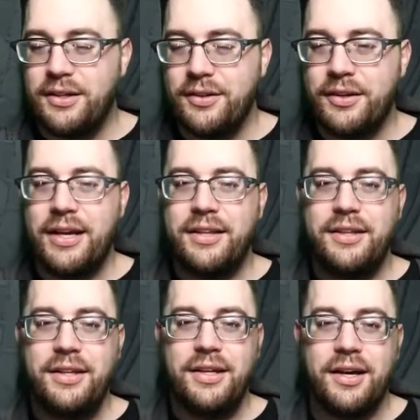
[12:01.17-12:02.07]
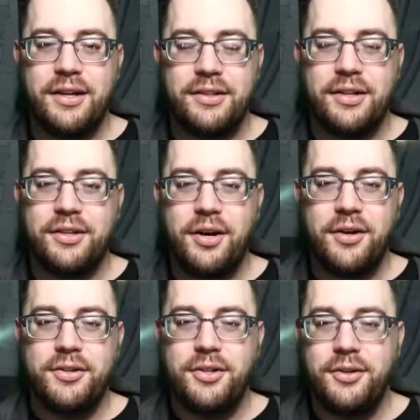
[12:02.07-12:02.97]
They're getting the
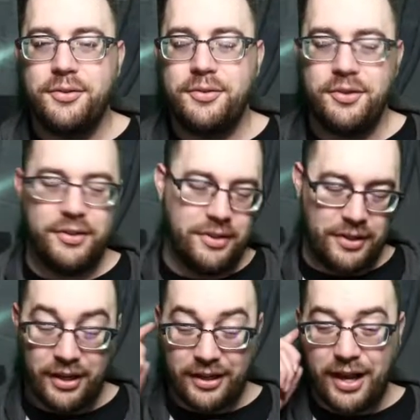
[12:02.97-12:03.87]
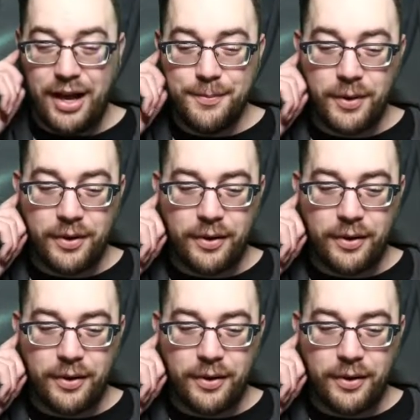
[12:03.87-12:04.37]
turn 2 combo going